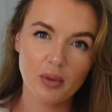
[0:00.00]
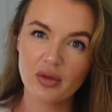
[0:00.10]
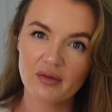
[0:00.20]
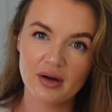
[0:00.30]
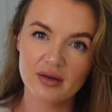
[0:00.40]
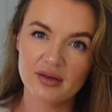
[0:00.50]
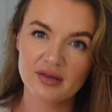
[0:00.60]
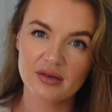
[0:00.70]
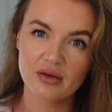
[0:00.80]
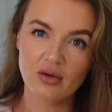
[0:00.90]
both of
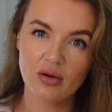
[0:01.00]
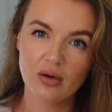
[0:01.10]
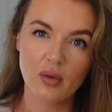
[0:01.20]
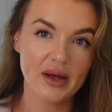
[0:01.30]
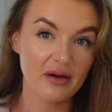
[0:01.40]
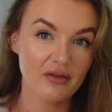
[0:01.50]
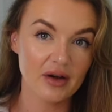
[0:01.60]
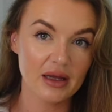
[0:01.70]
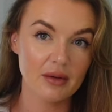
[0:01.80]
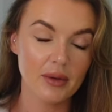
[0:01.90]
us got quite a
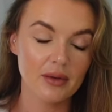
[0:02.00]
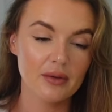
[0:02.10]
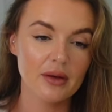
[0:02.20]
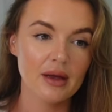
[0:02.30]
fright about